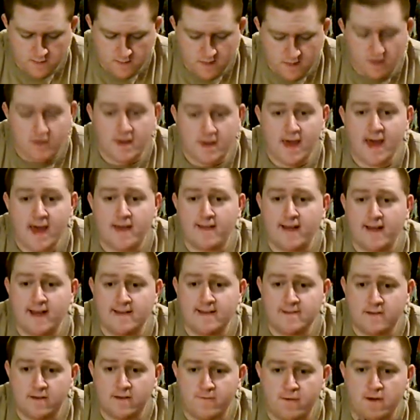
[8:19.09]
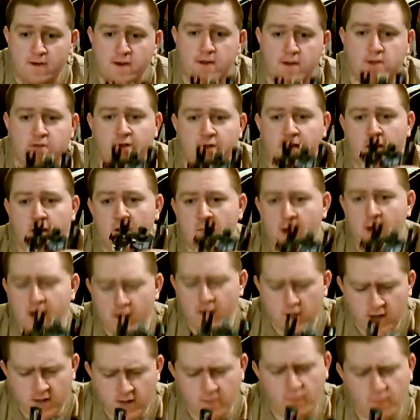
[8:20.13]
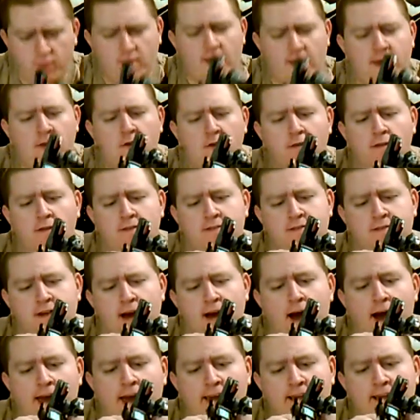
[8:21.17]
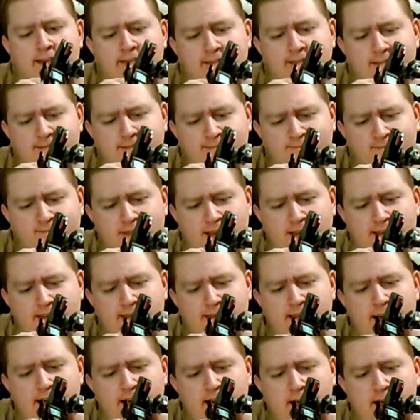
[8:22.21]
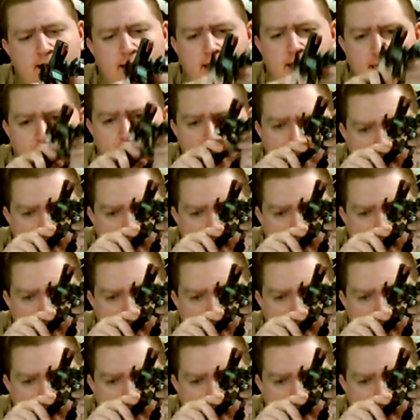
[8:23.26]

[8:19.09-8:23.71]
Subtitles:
So yeah, like I said, very nice figure. My only complaint on this guy, and is that